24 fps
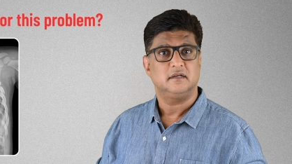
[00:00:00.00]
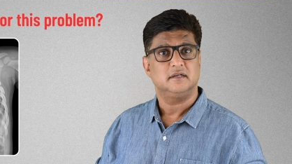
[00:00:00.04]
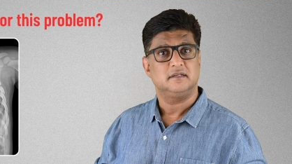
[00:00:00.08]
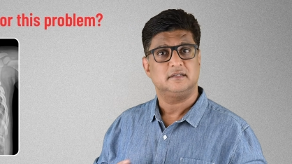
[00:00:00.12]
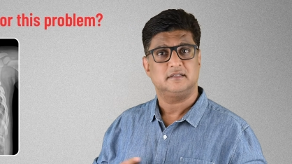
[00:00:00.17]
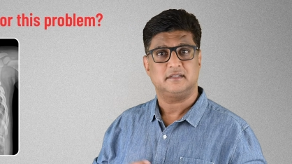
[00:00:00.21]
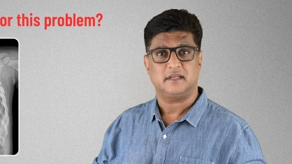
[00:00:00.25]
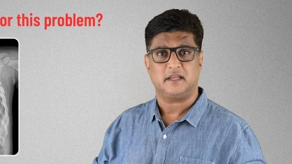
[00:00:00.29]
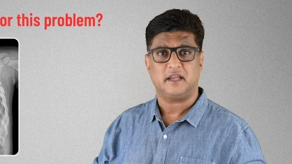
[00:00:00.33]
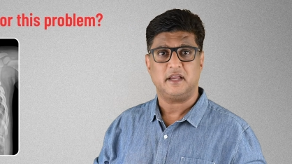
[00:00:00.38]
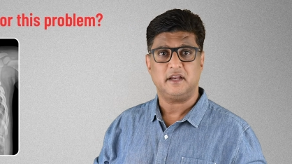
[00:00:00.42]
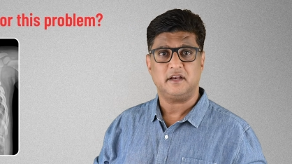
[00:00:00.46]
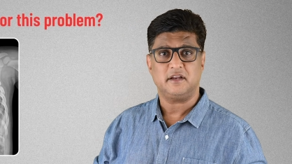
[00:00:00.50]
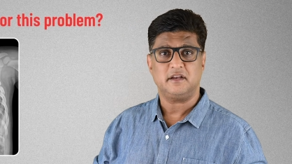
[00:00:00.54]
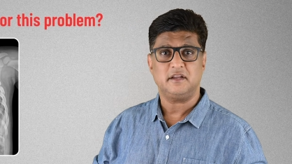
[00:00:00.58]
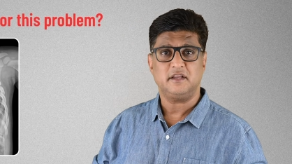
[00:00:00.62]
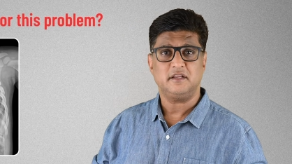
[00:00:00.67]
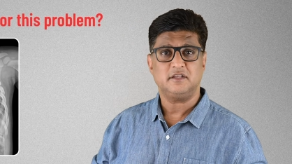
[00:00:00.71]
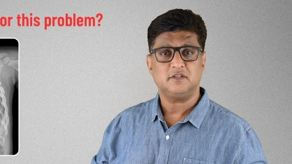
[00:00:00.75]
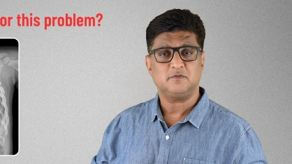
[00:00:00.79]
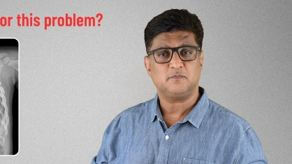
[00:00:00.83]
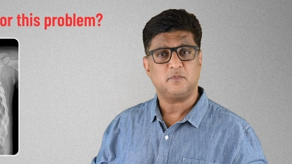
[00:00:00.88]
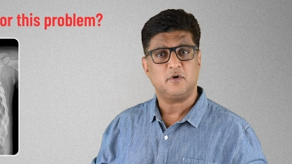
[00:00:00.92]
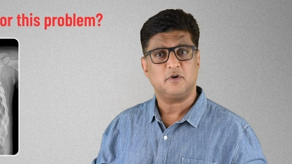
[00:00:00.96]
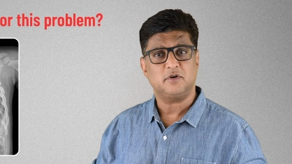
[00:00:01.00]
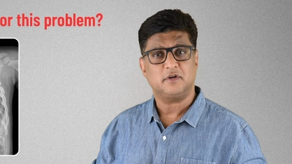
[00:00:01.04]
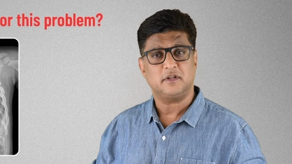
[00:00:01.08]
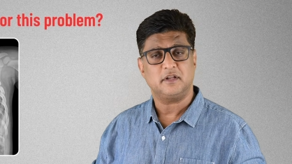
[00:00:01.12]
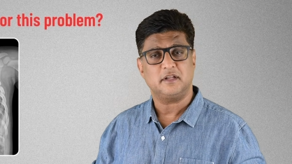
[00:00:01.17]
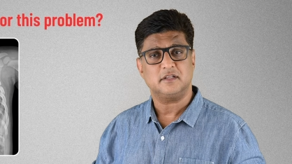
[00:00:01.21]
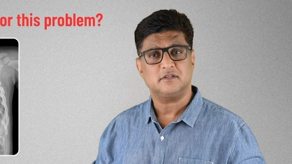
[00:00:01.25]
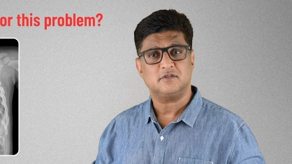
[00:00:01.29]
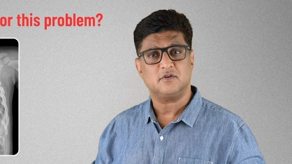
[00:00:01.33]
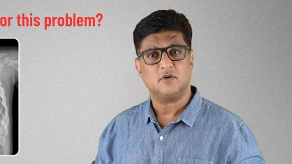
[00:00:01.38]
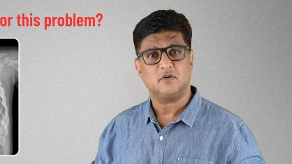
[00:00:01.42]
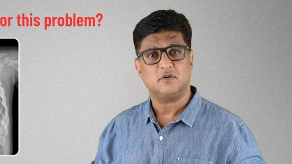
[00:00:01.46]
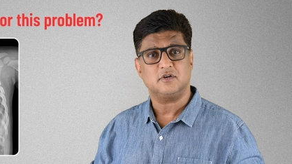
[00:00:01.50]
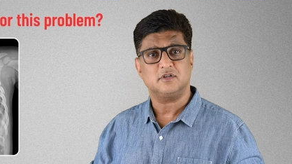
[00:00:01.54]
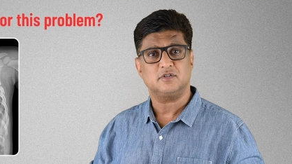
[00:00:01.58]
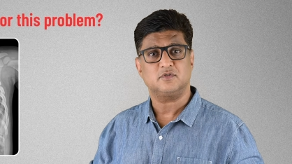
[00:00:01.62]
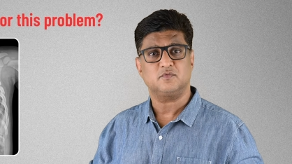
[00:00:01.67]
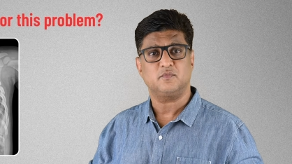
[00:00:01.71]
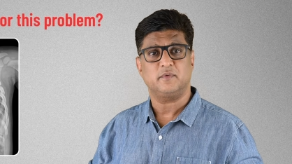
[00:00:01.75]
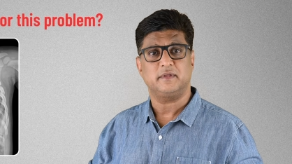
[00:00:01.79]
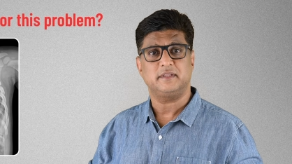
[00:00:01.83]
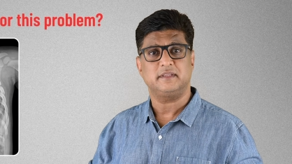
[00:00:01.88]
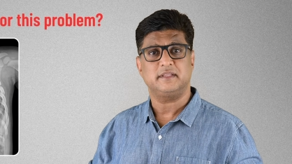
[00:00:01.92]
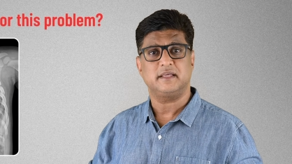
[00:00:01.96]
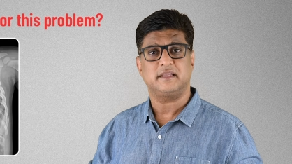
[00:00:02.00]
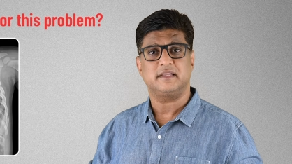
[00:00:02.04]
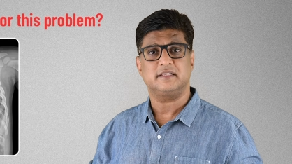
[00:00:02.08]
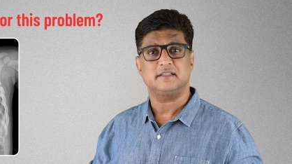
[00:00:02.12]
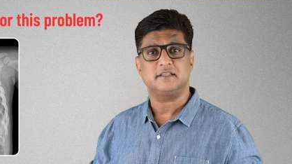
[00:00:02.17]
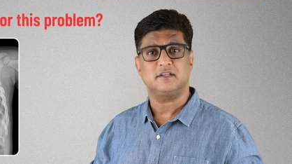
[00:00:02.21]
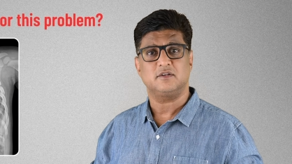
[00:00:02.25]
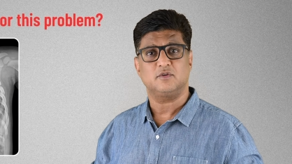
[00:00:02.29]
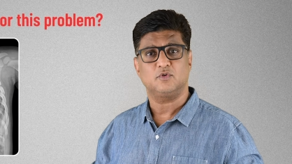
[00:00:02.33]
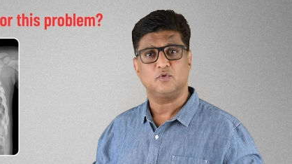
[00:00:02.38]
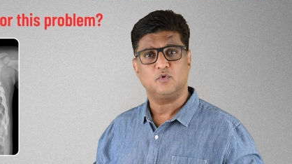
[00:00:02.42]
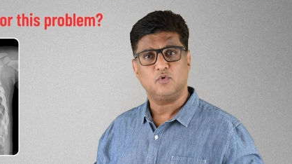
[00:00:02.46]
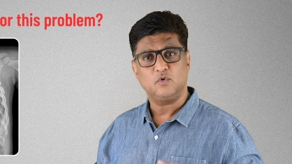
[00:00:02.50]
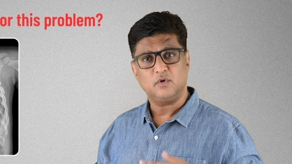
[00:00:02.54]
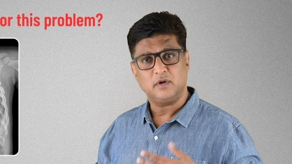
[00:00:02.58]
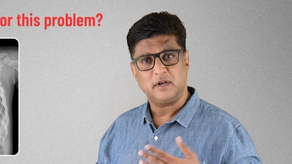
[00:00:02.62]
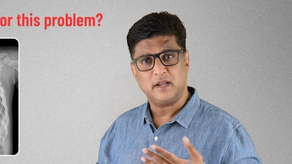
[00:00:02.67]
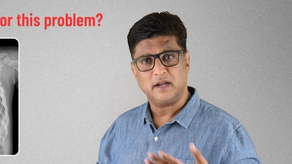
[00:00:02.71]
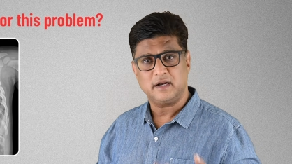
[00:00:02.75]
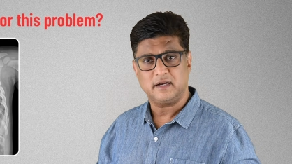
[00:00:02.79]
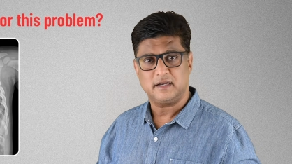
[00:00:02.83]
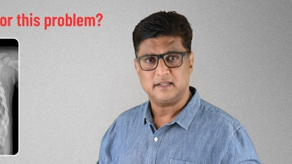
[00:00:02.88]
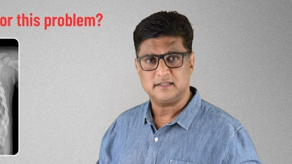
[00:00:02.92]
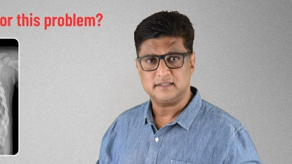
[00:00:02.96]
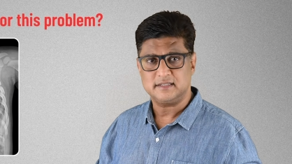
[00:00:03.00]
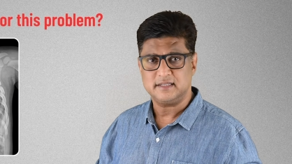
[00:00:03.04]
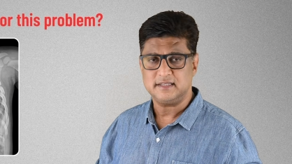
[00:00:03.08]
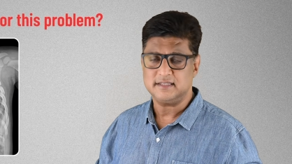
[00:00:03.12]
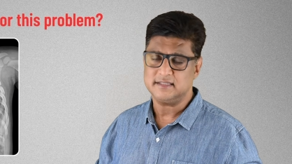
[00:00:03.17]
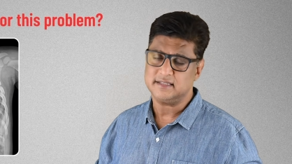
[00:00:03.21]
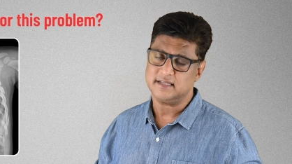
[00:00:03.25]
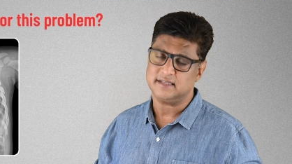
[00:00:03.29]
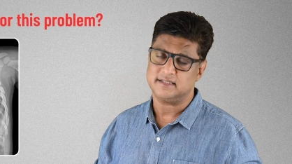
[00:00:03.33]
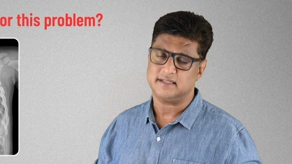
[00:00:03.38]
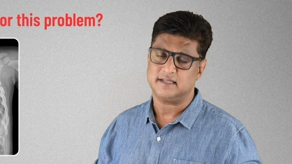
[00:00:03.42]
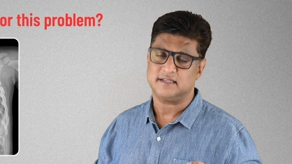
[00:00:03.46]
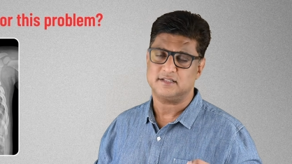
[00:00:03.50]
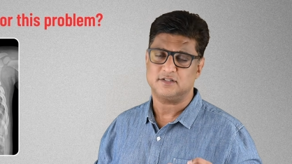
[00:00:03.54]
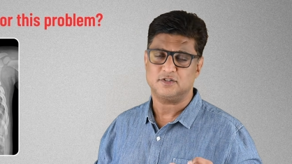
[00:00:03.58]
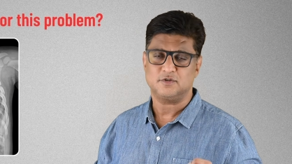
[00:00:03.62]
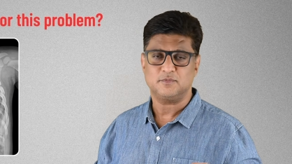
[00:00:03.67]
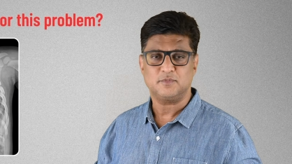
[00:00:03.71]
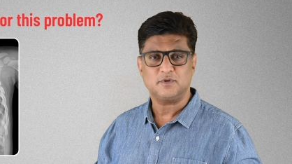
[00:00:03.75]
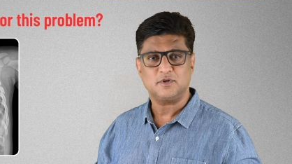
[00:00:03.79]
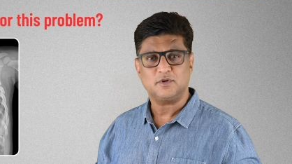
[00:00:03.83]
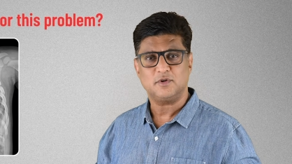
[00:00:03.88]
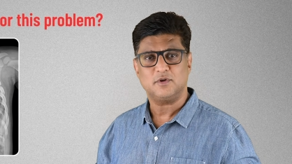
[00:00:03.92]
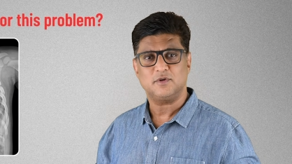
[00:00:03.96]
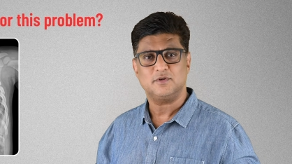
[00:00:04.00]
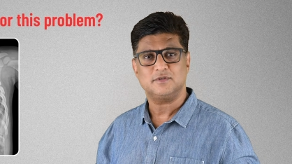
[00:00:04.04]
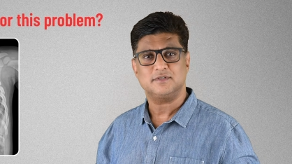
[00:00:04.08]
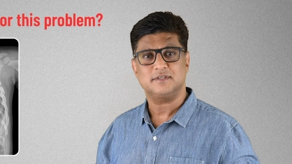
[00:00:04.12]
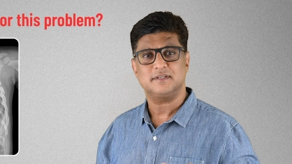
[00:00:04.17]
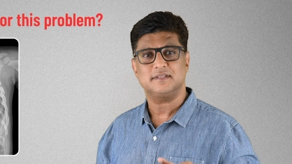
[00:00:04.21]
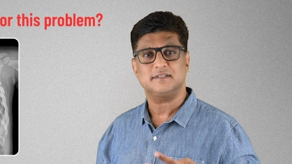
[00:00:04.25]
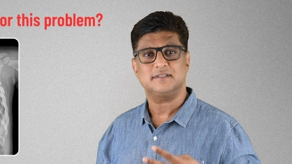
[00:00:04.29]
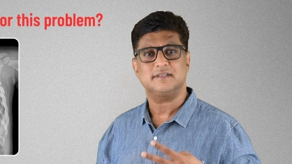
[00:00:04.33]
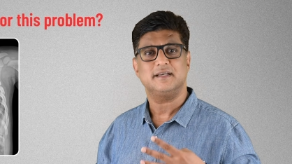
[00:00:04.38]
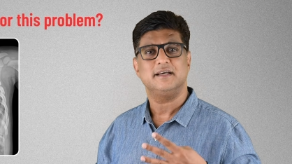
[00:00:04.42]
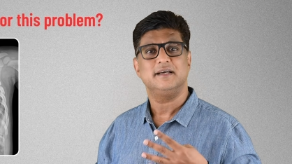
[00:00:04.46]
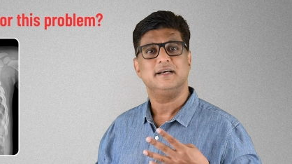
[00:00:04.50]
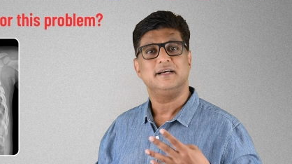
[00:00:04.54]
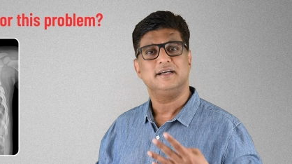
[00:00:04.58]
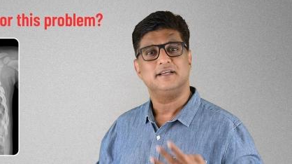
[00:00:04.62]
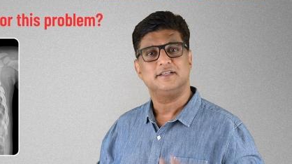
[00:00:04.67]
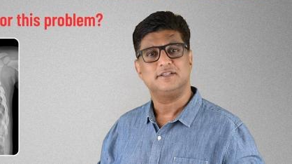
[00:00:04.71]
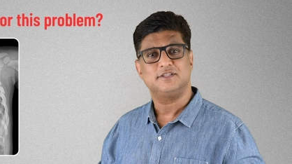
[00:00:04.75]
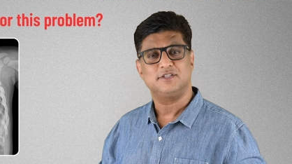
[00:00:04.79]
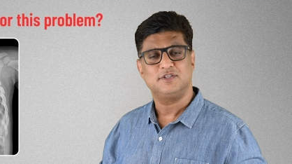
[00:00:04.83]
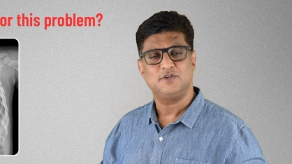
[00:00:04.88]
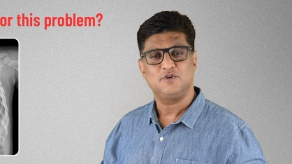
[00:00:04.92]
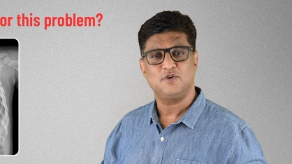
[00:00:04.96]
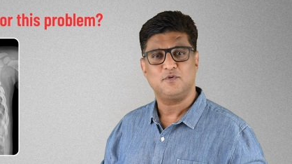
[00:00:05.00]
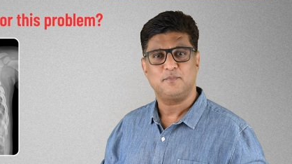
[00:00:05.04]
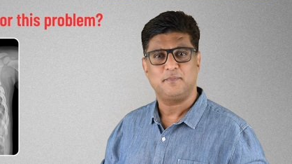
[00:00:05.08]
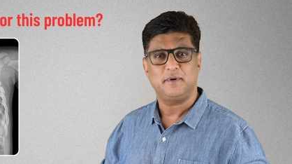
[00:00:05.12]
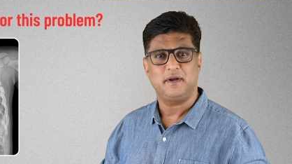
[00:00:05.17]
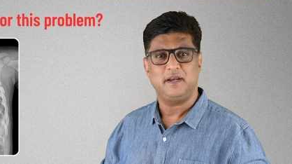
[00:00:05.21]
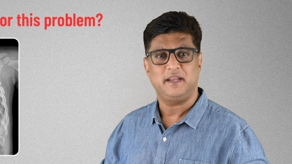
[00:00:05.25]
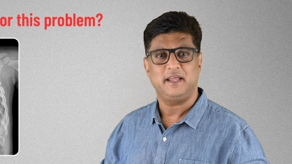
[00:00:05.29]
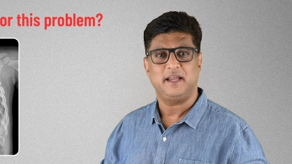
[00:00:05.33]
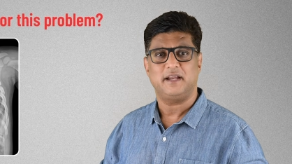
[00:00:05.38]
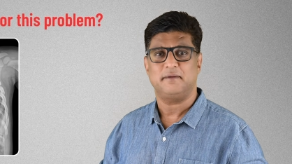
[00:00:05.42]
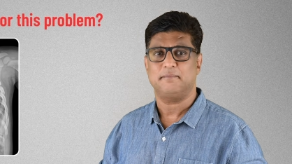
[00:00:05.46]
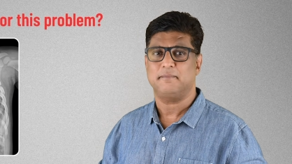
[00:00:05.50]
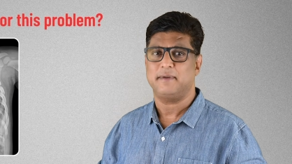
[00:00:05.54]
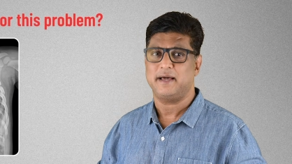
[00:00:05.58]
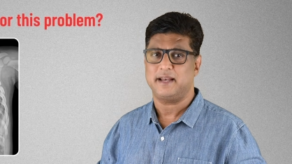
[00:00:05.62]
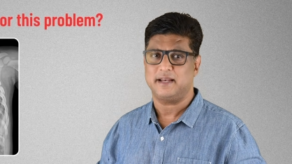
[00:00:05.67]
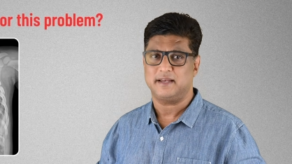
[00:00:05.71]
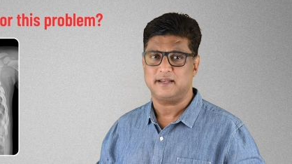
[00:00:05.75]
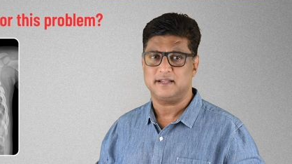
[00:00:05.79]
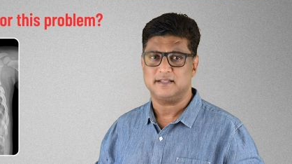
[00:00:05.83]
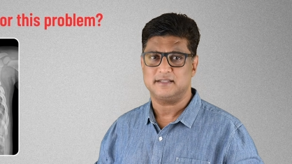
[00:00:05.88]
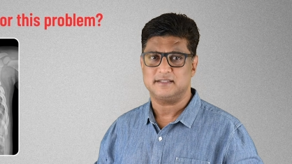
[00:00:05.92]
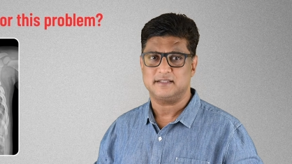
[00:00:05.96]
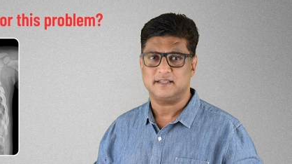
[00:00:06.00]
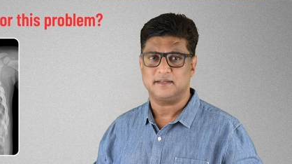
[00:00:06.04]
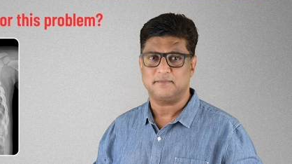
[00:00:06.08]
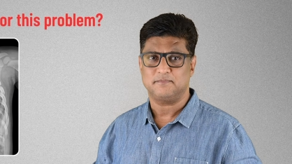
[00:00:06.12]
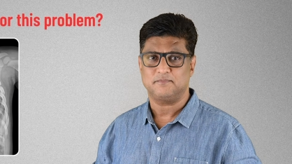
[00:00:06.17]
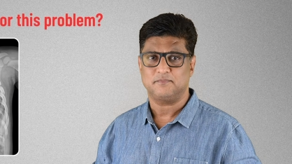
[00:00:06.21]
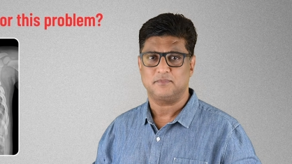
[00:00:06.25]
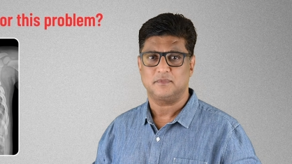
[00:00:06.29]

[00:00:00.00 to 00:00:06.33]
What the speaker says: Secondary spontaneous occurs when there is a known lung disease such as tuberculosis, COPD and malignancy.